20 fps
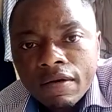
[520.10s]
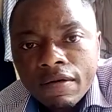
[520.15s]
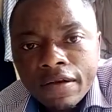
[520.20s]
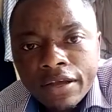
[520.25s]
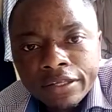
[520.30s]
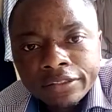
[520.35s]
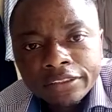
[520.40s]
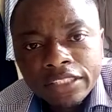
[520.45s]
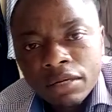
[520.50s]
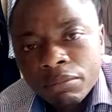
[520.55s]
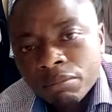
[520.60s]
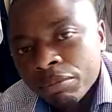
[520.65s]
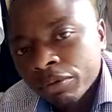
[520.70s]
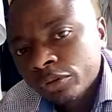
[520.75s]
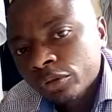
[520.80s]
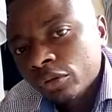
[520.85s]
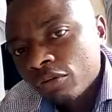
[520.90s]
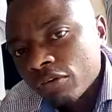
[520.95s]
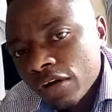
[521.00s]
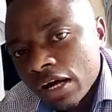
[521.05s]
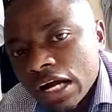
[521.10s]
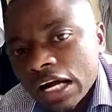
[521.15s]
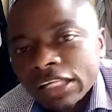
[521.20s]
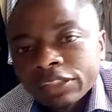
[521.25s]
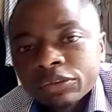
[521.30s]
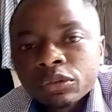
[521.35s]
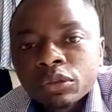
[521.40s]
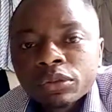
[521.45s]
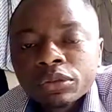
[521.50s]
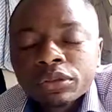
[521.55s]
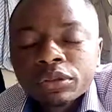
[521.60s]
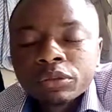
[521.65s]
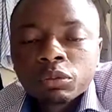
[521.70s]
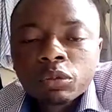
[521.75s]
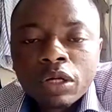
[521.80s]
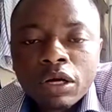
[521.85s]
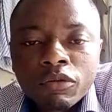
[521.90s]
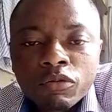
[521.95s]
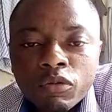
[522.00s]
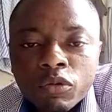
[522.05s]
Examples of azoles,
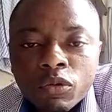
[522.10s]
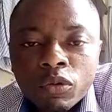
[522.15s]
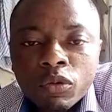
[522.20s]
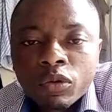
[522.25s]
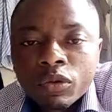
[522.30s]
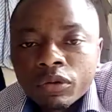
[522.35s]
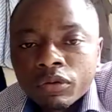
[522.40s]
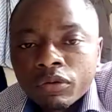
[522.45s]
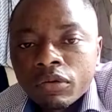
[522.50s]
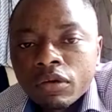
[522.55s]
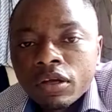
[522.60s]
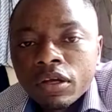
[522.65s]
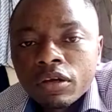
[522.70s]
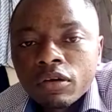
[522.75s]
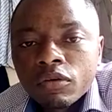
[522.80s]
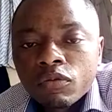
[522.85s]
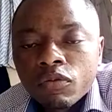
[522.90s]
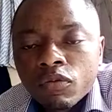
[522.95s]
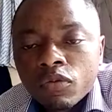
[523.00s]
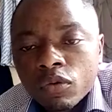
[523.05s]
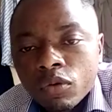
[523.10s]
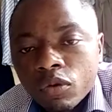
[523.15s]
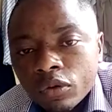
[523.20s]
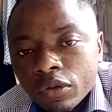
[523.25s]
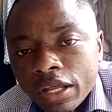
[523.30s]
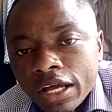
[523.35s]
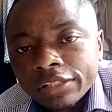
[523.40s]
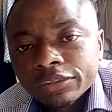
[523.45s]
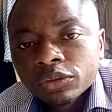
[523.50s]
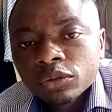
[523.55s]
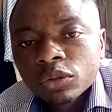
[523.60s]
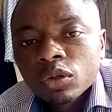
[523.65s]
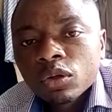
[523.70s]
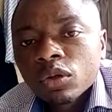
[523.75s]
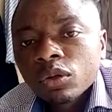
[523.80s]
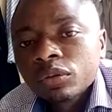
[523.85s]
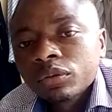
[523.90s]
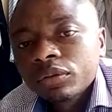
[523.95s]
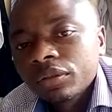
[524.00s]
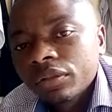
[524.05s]
we have
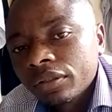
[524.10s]
fluconazole,